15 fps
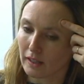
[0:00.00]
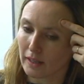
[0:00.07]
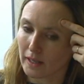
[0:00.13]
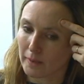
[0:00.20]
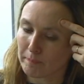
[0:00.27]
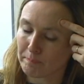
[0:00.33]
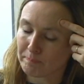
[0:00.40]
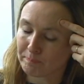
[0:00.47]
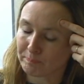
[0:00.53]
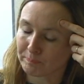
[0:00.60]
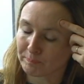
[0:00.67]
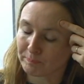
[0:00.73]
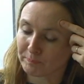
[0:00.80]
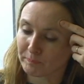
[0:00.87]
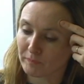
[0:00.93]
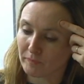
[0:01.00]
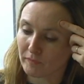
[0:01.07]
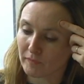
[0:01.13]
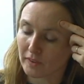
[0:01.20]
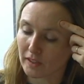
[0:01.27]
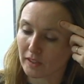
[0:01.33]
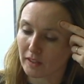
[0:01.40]
Um,
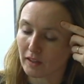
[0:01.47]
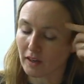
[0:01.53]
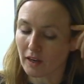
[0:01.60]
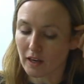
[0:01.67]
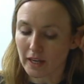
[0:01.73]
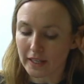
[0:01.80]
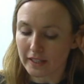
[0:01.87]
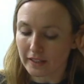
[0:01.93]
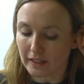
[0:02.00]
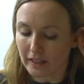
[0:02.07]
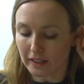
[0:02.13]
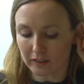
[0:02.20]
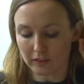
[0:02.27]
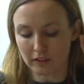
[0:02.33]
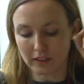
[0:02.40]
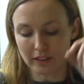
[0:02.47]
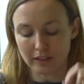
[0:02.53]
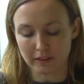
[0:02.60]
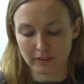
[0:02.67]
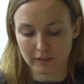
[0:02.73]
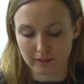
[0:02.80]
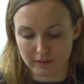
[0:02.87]
I
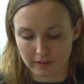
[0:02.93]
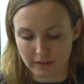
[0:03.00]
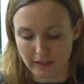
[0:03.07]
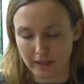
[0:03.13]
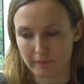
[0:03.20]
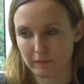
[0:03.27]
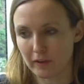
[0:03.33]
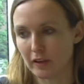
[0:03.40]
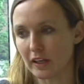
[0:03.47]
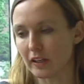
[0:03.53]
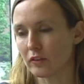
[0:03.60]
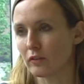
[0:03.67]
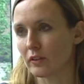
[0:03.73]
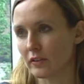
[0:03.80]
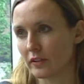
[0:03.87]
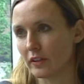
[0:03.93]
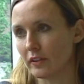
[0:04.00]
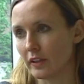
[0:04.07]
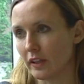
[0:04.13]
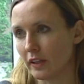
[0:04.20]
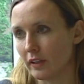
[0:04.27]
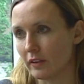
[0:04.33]
actually am very
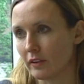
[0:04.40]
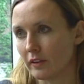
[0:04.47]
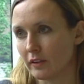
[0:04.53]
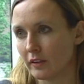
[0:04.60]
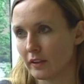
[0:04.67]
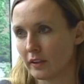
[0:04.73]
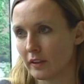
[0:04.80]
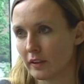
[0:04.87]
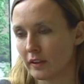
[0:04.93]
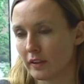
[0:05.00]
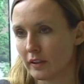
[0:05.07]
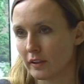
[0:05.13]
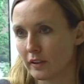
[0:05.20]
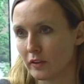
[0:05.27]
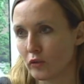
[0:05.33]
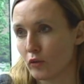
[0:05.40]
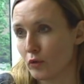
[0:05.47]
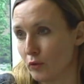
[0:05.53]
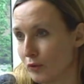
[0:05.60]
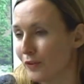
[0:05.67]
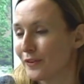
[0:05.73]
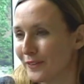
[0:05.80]
interested in
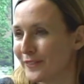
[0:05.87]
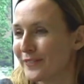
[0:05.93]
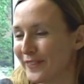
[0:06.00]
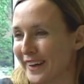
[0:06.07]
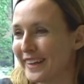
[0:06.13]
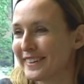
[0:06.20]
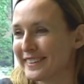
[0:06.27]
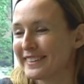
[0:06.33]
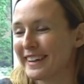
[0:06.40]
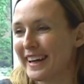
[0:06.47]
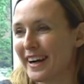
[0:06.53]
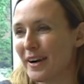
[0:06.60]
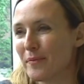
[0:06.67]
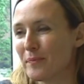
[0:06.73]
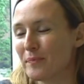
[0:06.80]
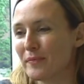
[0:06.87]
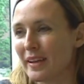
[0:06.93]
truth, right? Um,